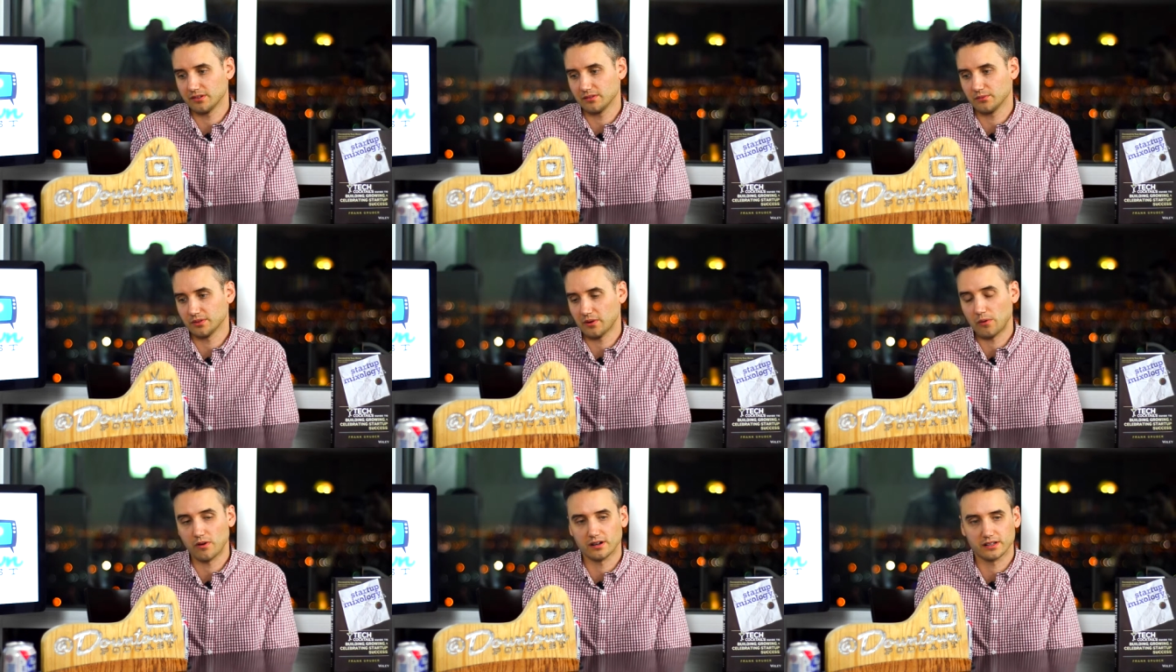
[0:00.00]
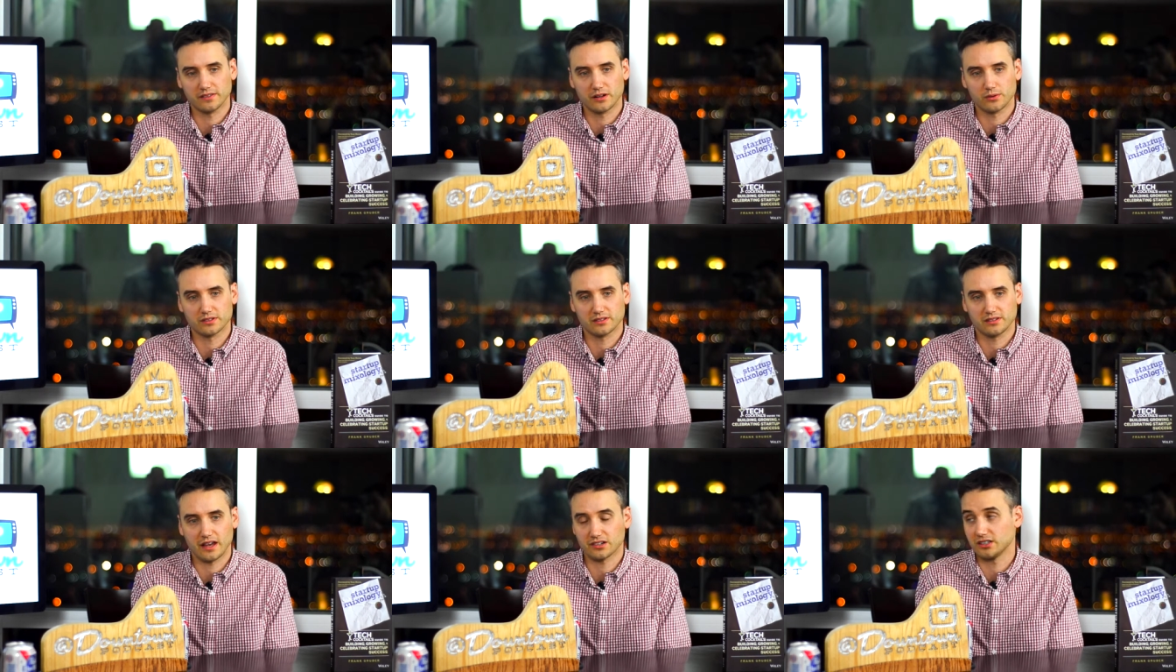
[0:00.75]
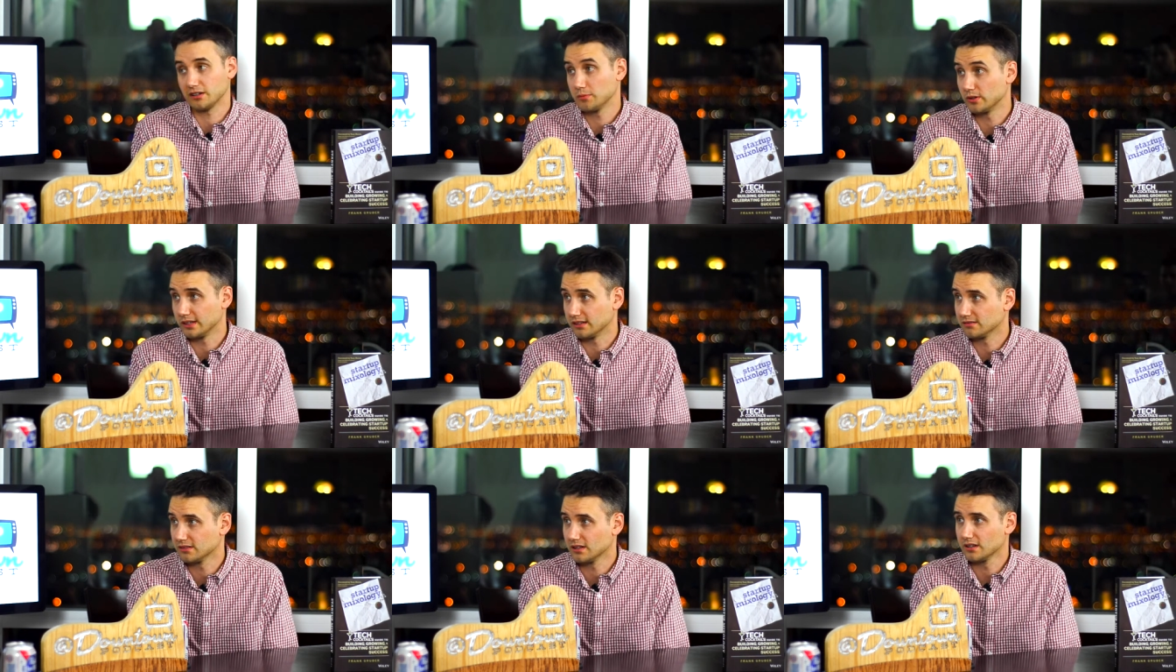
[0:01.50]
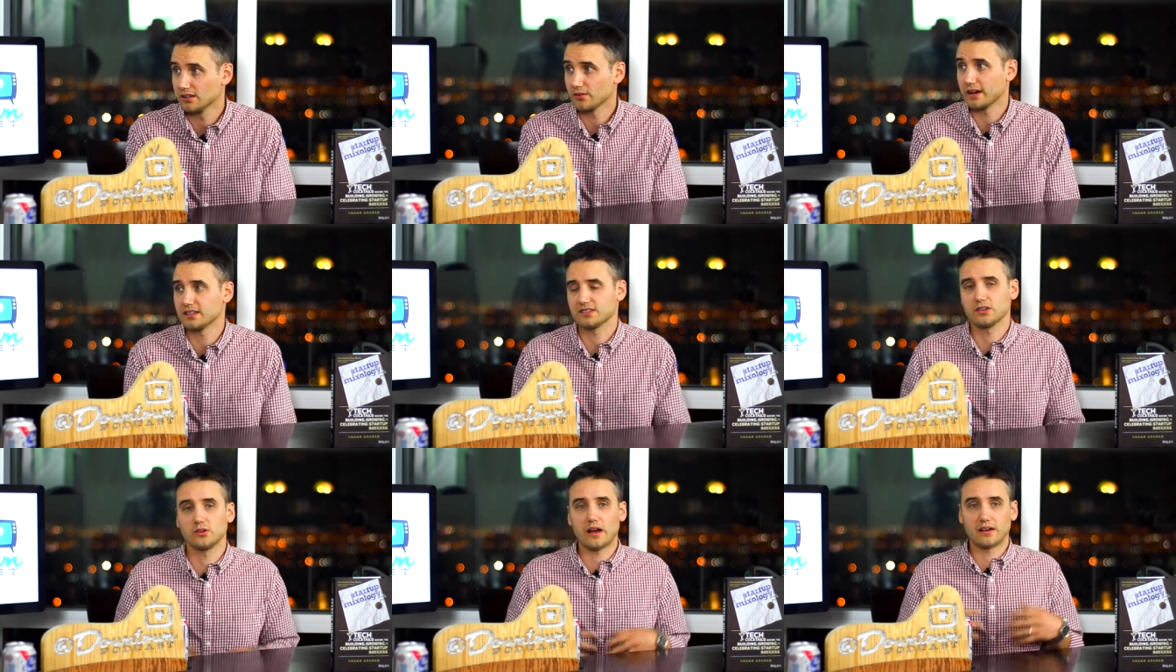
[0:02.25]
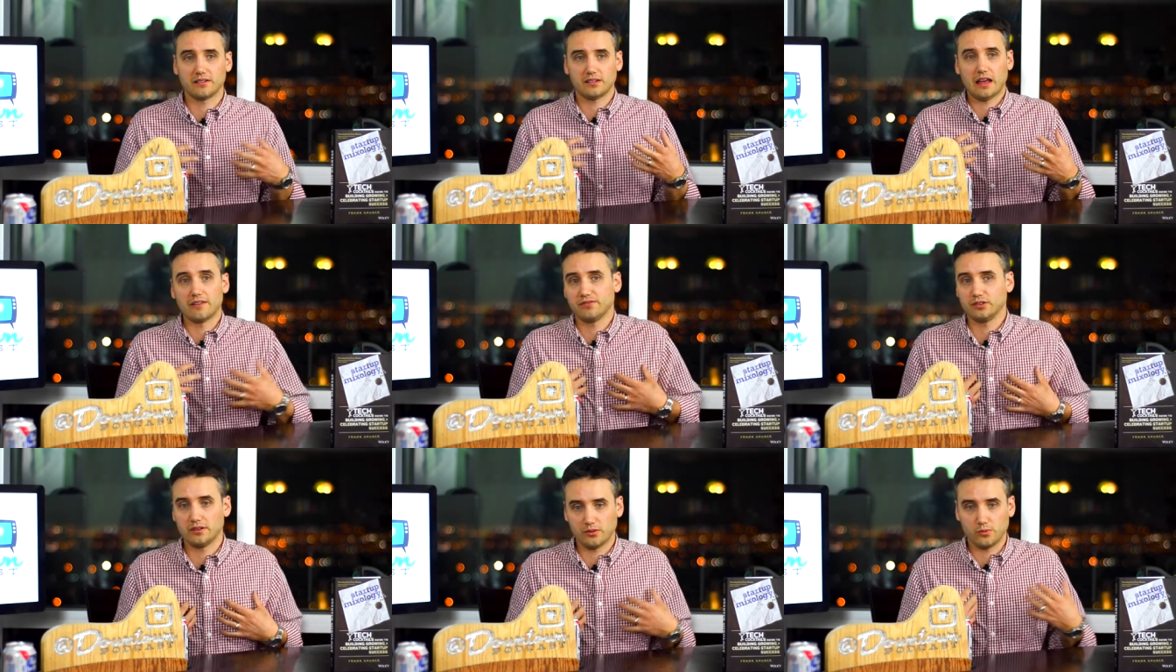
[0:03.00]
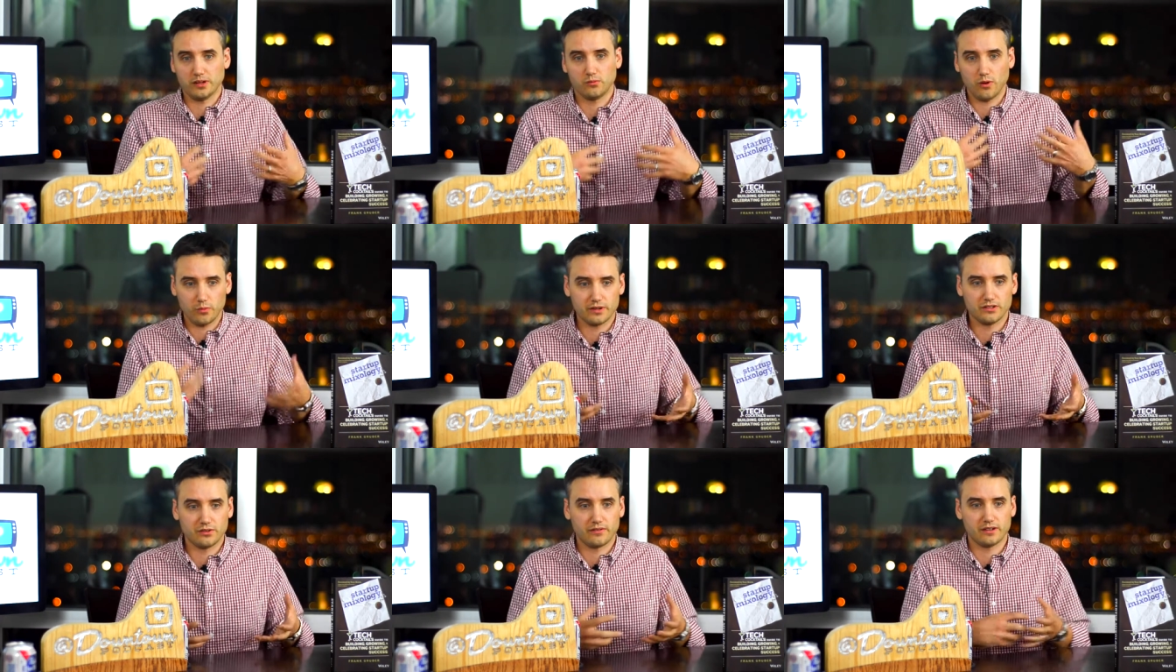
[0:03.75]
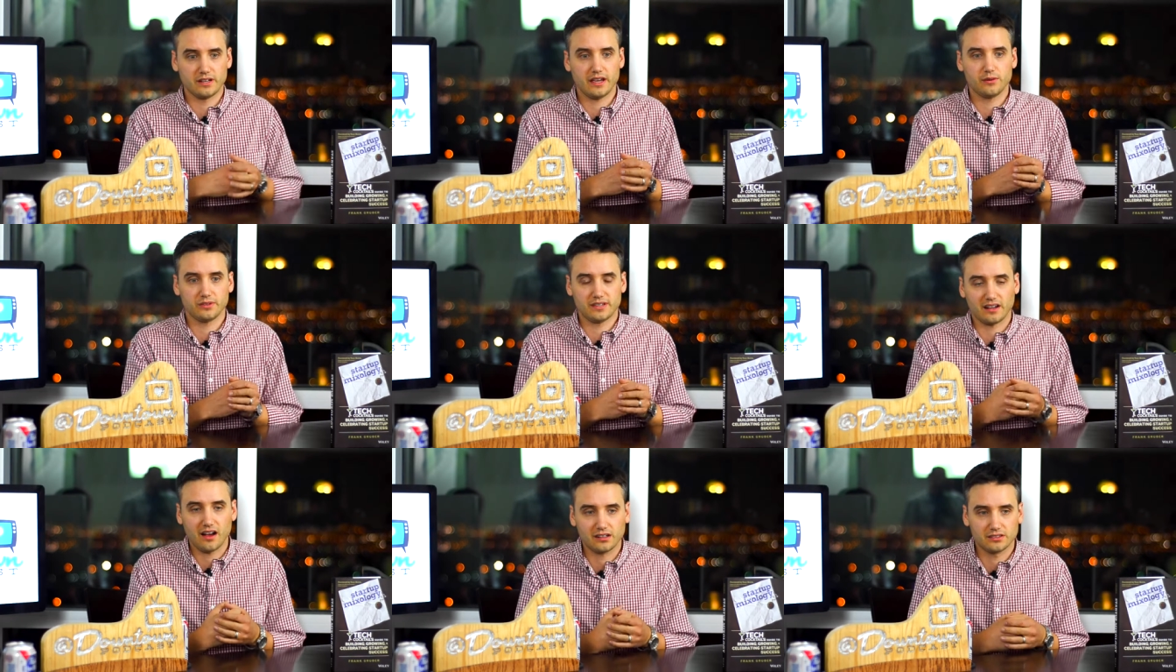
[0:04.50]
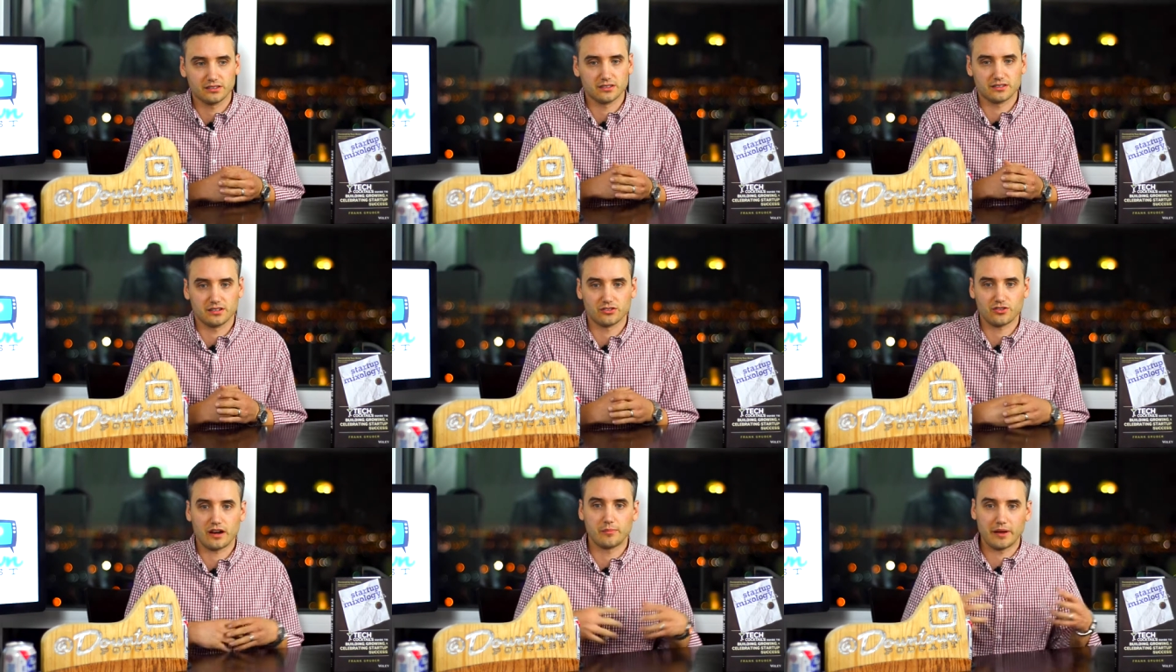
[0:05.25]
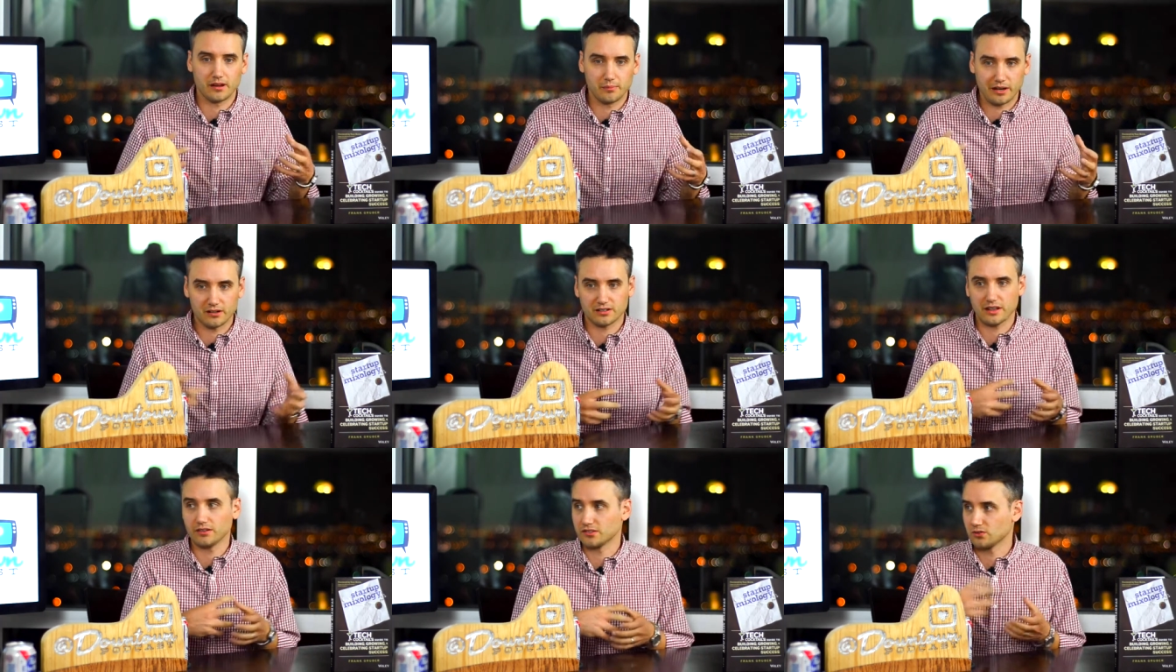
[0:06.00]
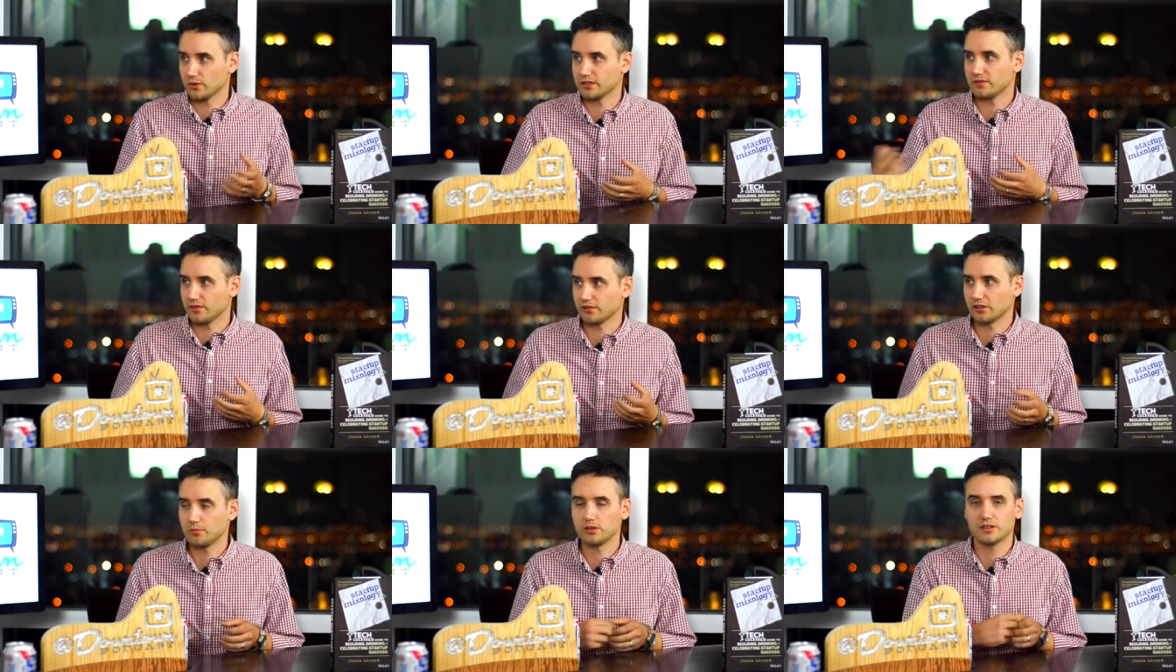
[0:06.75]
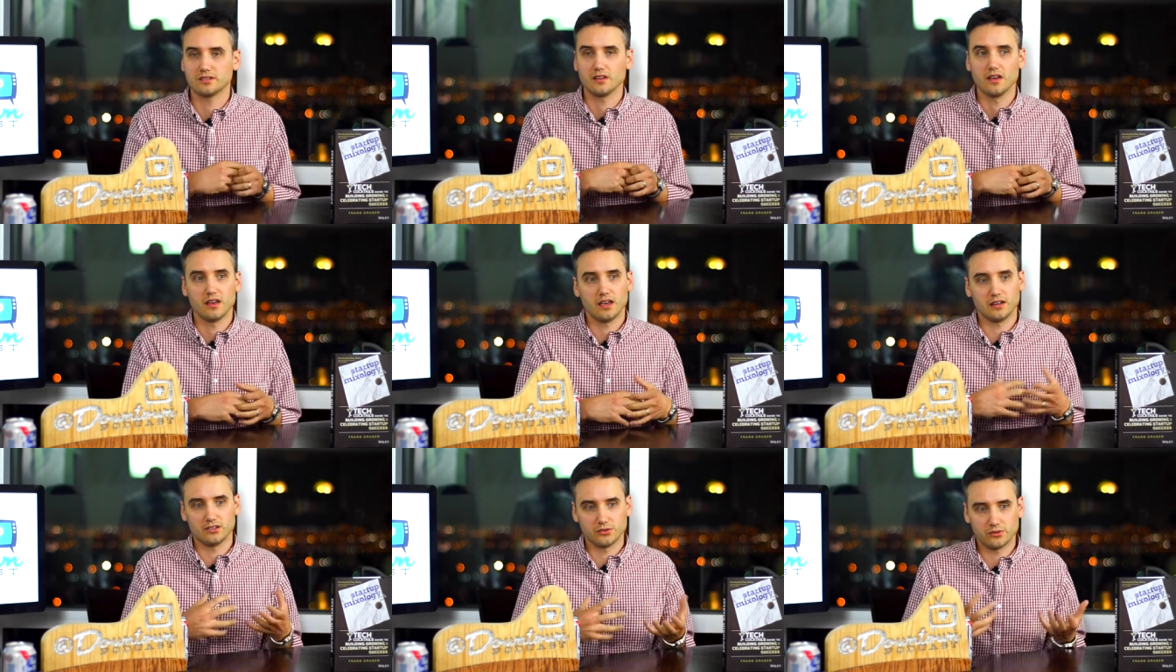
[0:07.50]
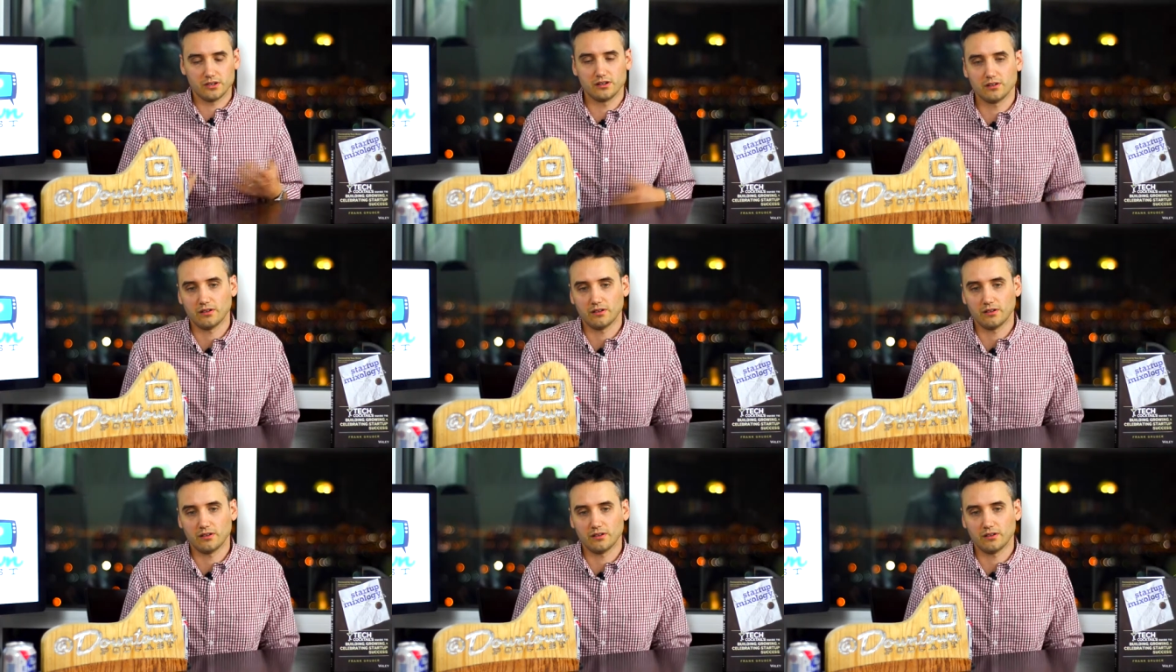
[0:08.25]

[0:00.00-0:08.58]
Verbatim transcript: I wanted in there was actually community. Community. Right. right. So I, I feel like we what we do every day with Tech Cocktail is you know try to better, better tell the stories of different communities and do you know